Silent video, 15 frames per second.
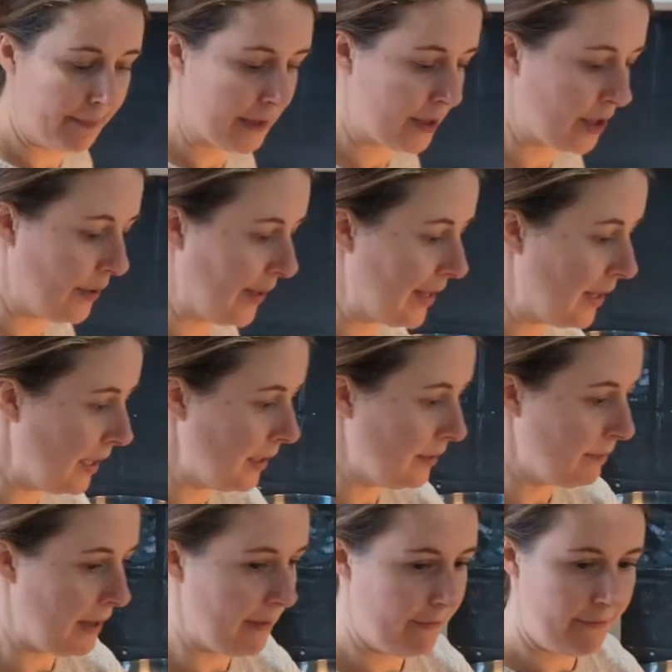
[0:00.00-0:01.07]
So I
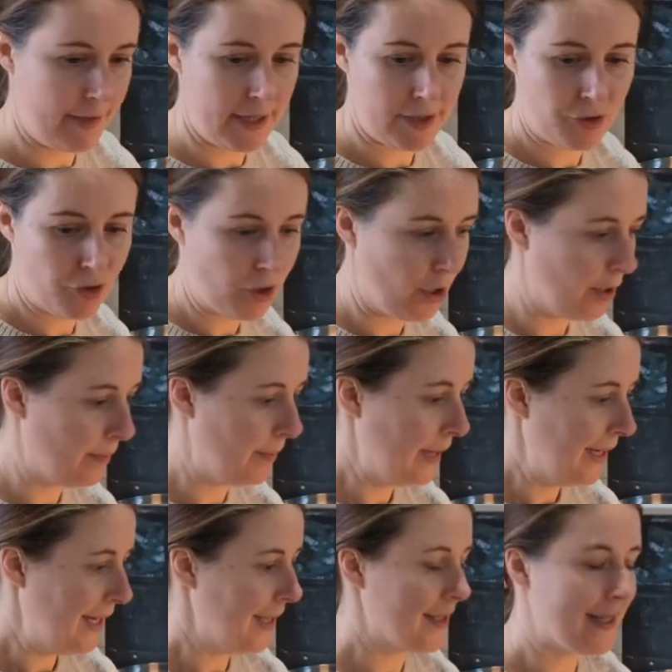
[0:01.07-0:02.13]
think my first job
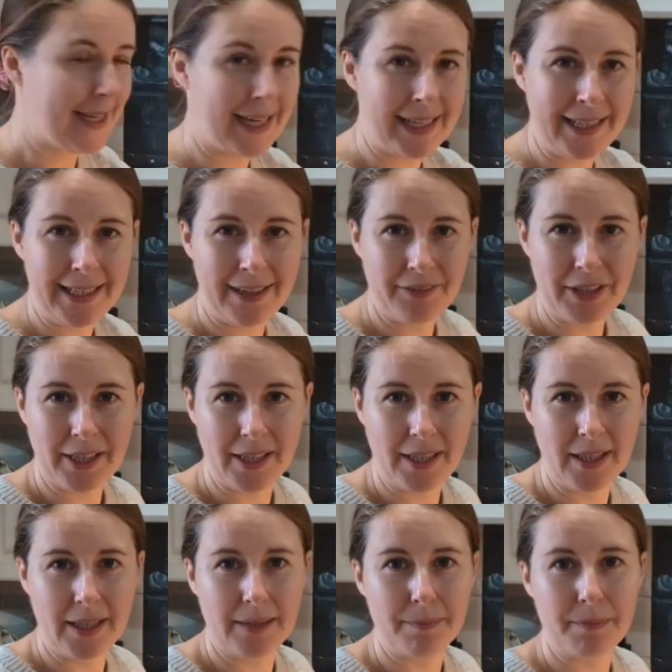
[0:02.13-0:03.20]
is to clean everything
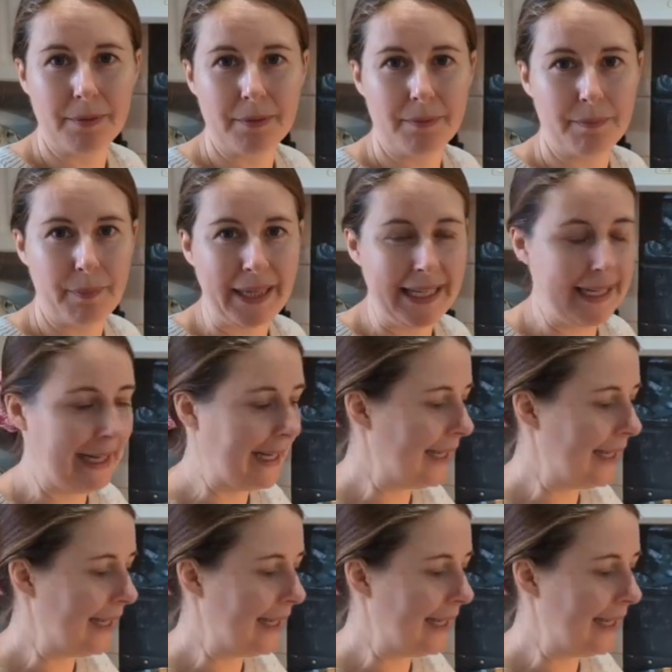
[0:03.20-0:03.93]
up, peel